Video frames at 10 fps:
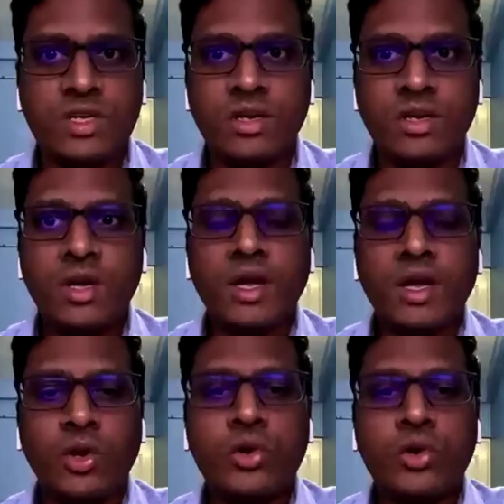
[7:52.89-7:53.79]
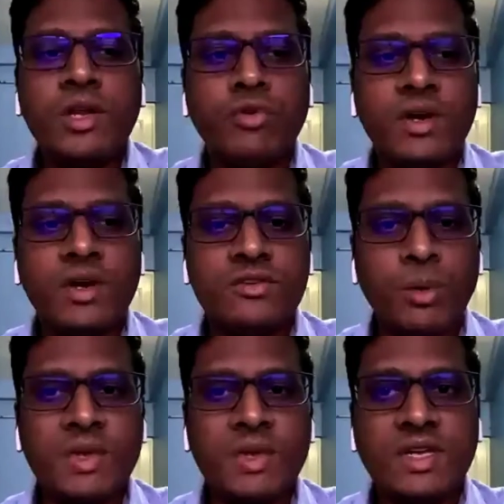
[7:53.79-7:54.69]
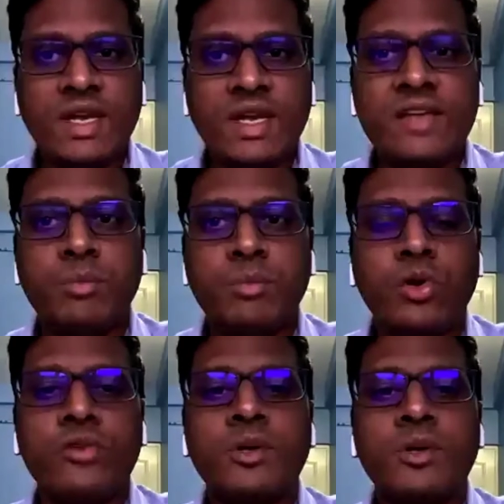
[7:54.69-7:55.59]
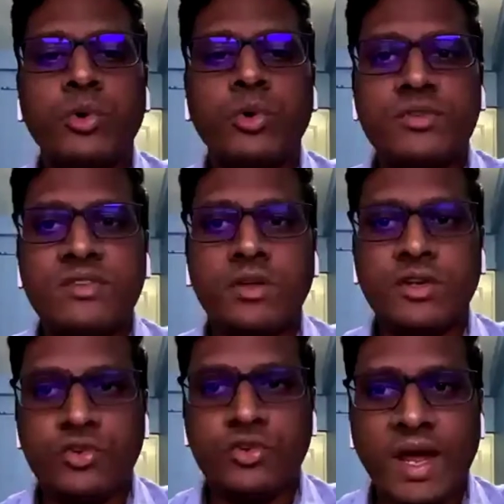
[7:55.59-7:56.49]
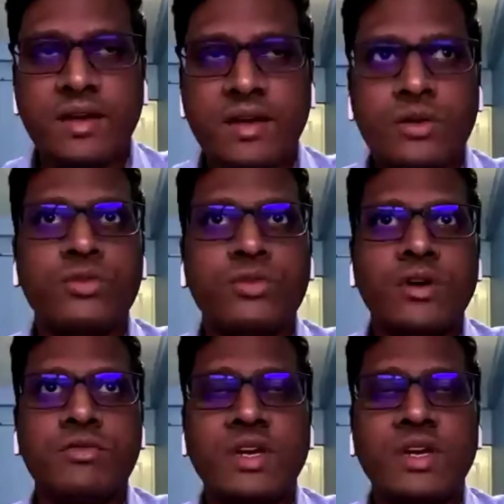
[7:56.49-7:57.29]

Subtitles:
not only for its domestic needs, but also puts us on the track to serve the rest of the world.